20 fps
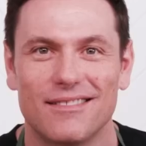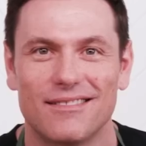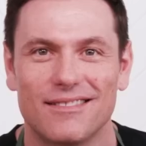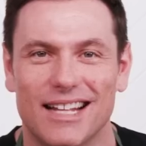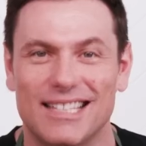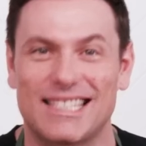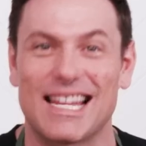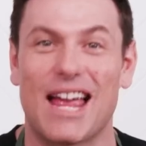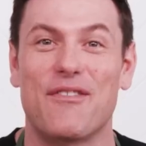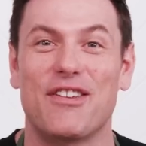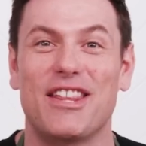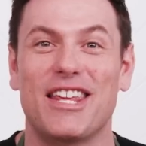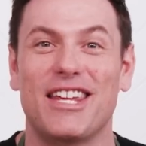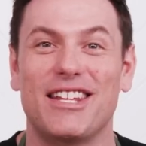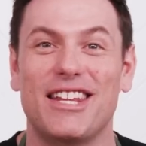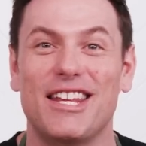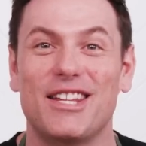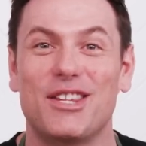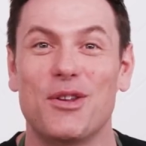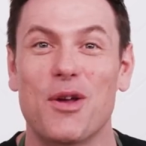That's everything
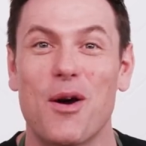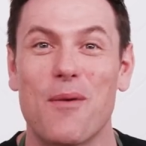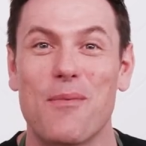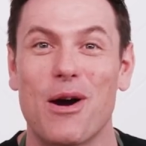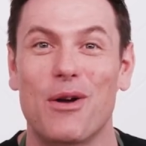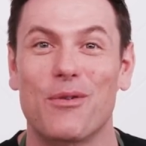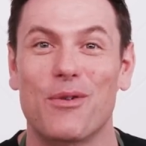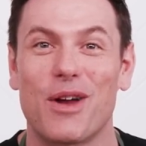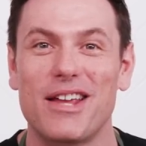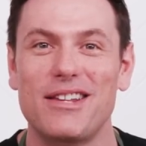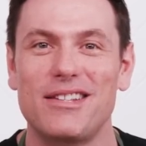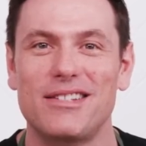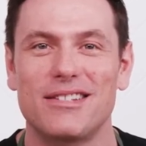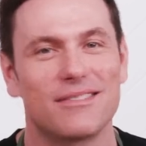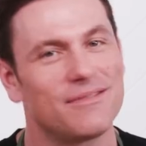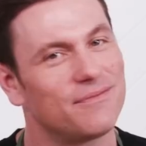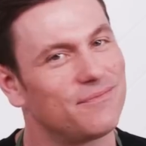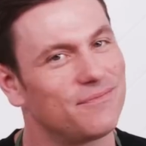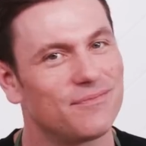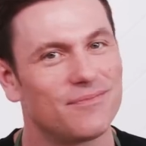you need to know about
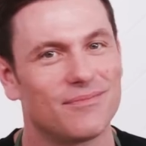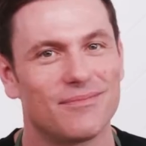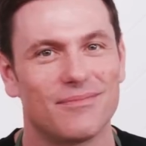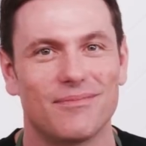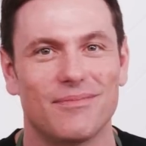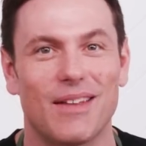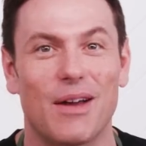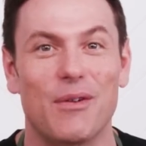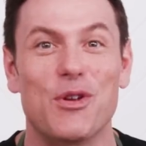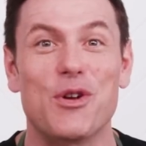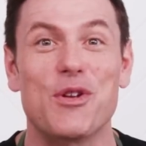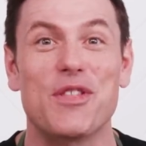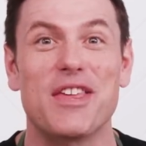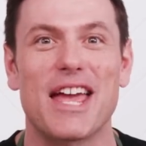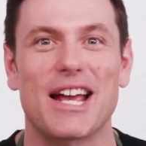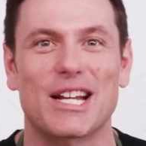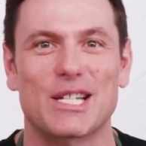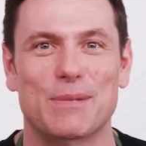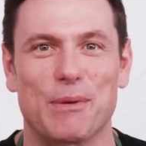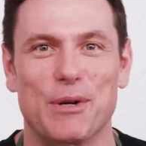rice. Now you're
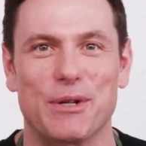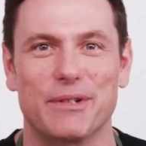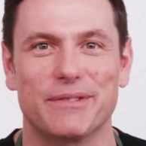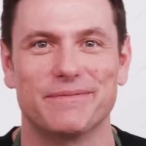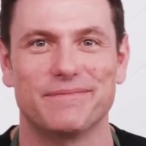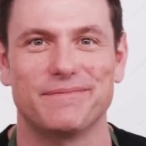the expert.